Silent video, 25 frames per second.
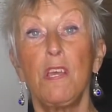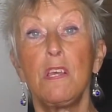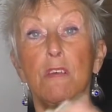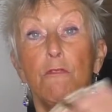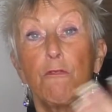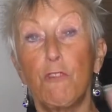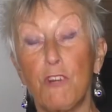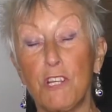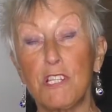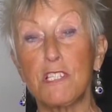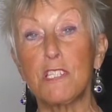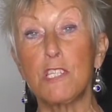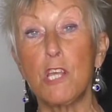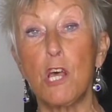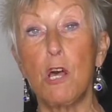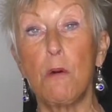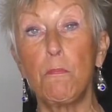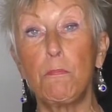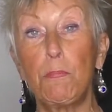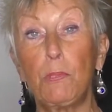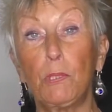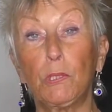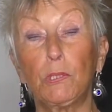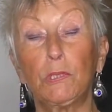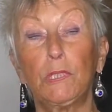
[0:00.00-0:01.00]
For
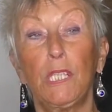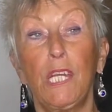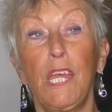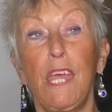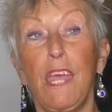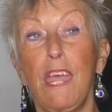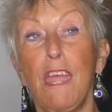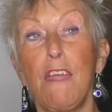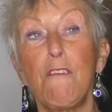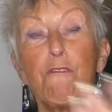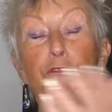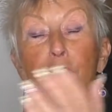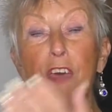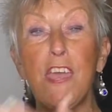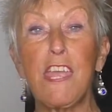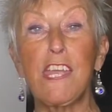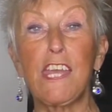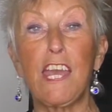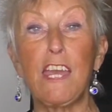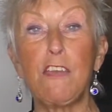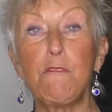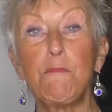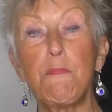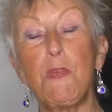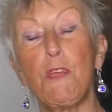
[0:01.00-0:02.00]
example, if they
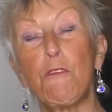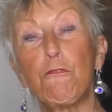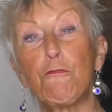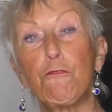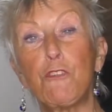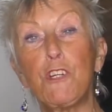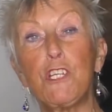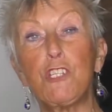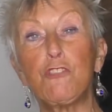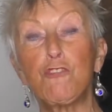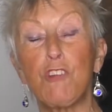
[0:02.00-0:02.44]
gave me a free